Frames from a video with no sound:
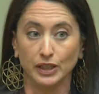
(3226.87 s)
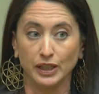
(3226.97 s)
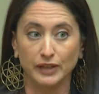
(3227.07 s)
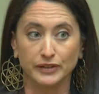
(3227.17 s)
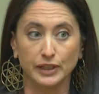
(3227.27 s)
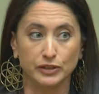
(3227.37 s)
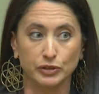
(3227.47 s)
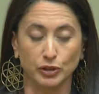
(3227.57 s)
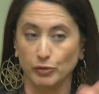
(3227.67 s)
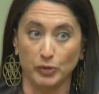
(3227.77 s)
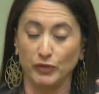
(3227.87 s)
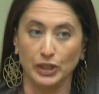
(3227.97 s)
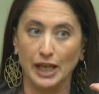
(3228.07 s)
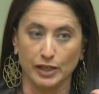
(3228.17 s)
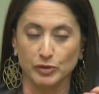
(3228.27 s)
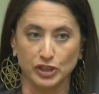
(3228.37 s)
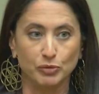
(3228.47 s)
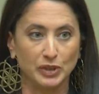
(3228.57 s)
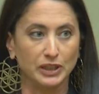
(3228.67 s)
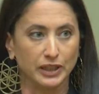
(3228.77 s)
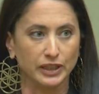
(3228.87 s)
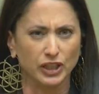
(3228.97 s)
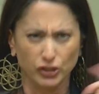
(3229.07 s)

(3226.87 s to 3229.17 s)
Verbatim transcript: have said to, you know, have been very adamant to me, like,